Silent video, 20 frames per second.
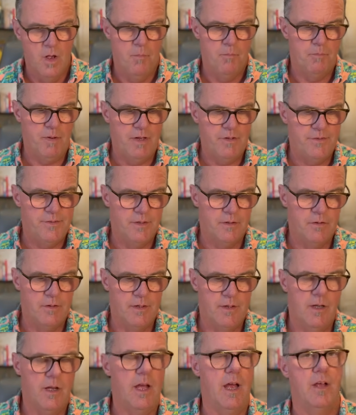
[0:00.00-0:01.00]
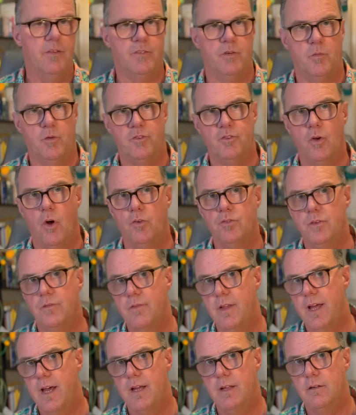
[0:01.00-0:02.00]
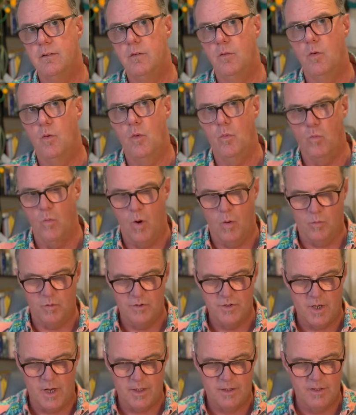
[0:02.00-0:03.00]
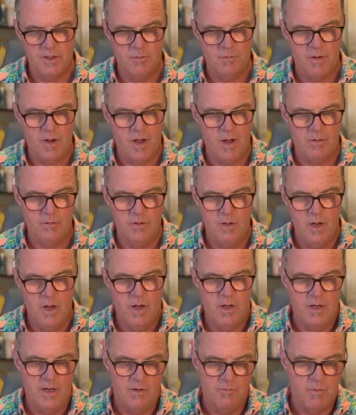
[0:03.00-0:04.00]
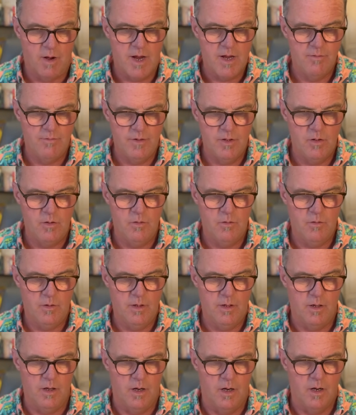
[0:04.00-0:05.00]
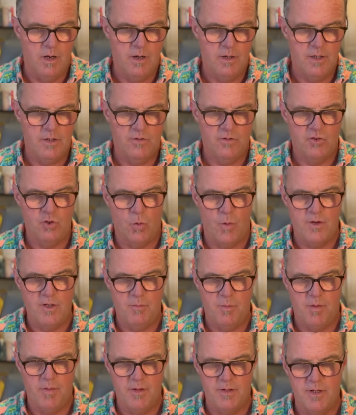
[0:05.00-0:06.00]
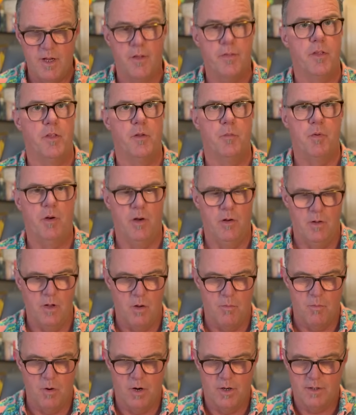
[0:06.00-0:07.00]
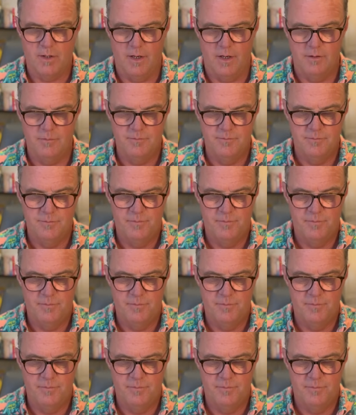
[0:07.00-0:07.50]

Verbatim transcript: Basically, as a result of that, what we're talking about, in my view, uh, it's showing to be the death of the parallel market.